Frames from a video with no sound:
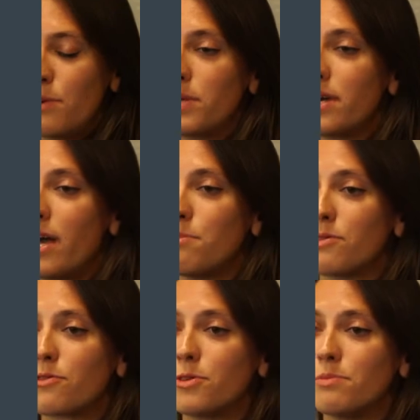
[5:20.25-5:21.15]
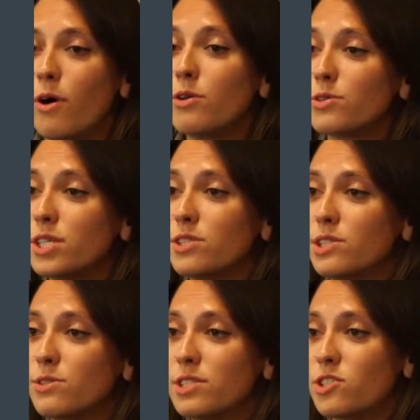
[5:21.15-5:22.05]
with the help of Room, all you need to
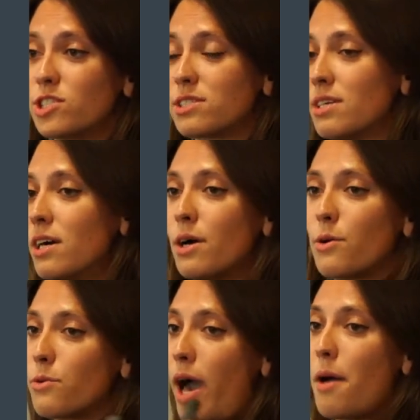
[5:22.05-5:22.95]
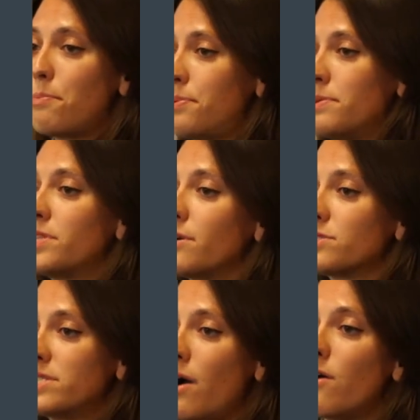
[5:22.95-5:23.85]
do is just wrap
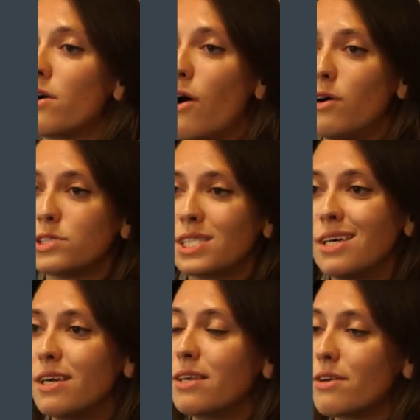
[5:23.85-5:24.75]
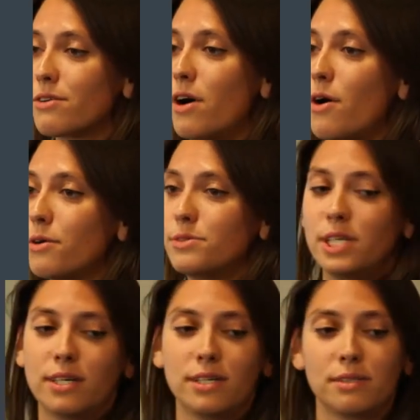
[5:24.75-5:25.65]
those DAO calls in your
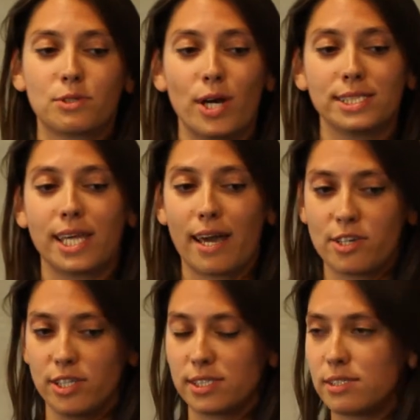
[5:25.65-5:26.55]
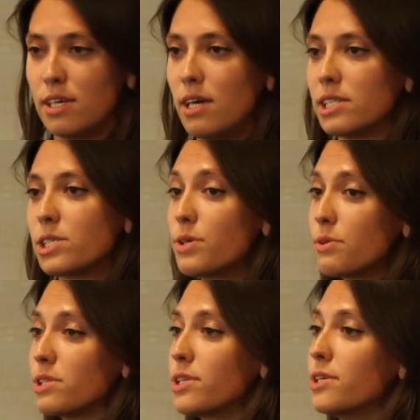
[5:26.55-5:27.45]
own transactions. So you
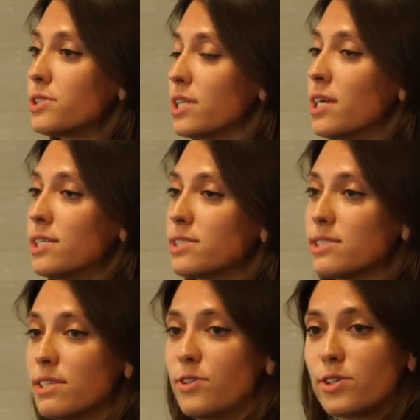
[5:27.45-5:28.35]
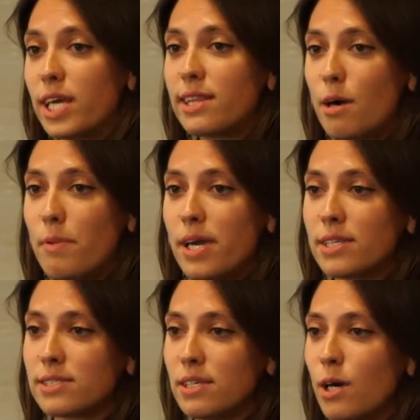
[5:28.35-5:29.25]
will use an instance of your
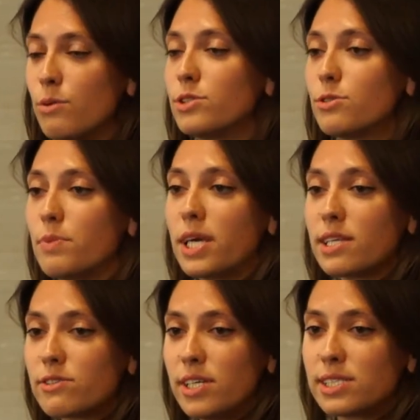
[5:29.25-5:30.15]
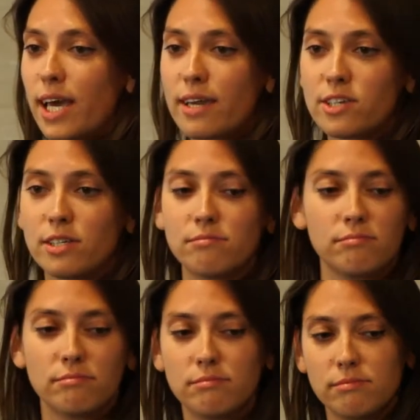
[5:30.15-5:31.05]
database, will do begin transaction,